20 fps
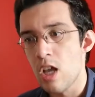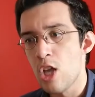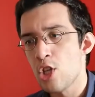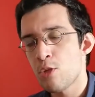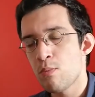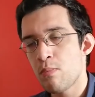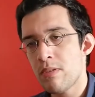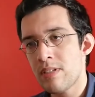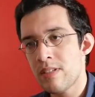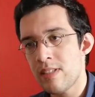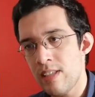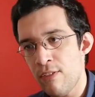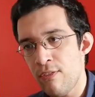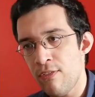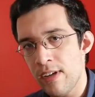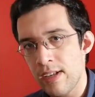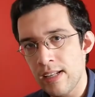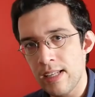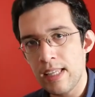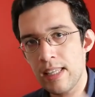
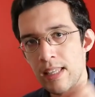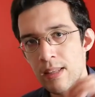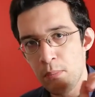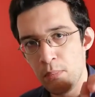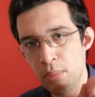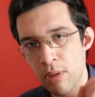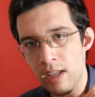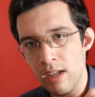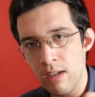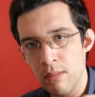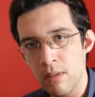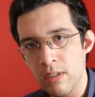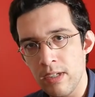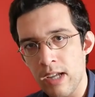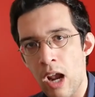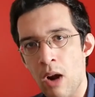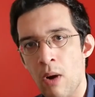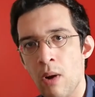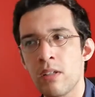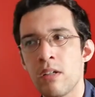specifically the playable
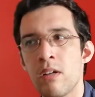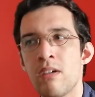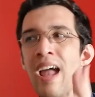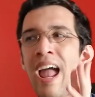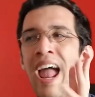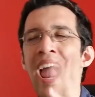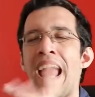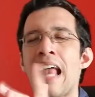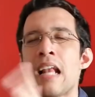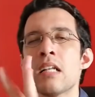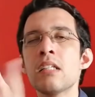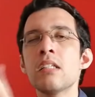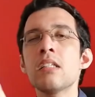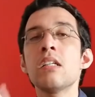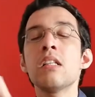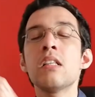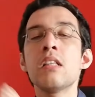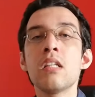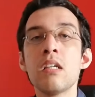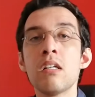character and a
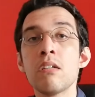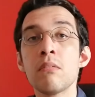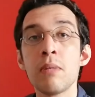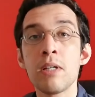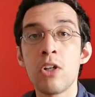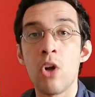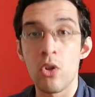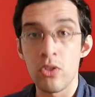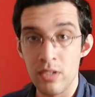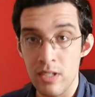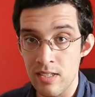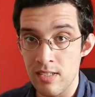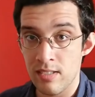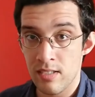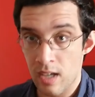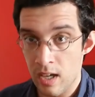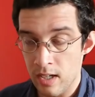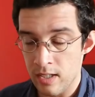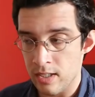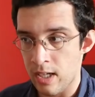little bit on the
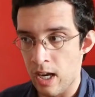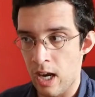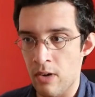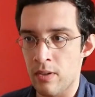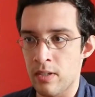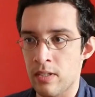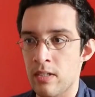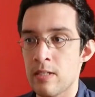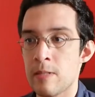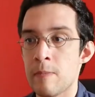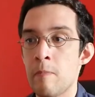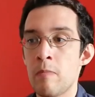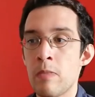side characters.